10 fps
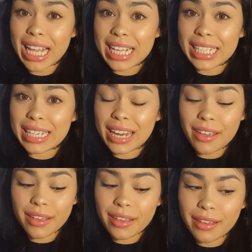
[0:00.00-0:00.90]
Easy
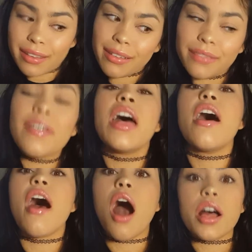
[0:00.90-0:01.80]

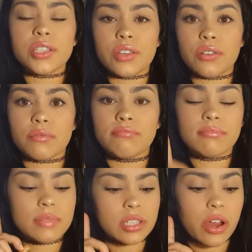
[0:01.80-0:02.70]
enough. Also,
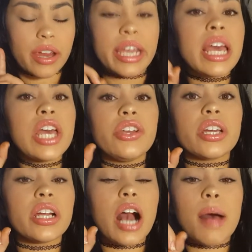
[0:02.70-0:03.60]
sorry, you're
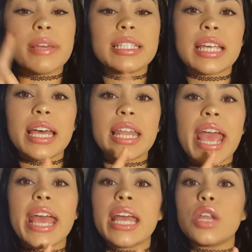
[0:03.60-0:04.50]
going to comment done
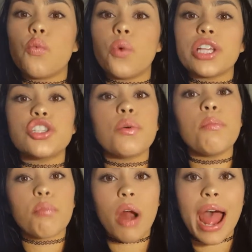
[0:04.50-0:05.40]
and which
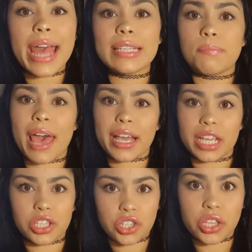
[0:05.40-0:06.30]
prize
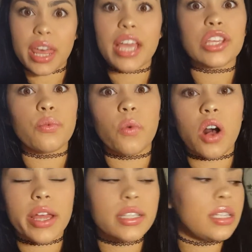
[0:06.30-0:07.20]
package that you want.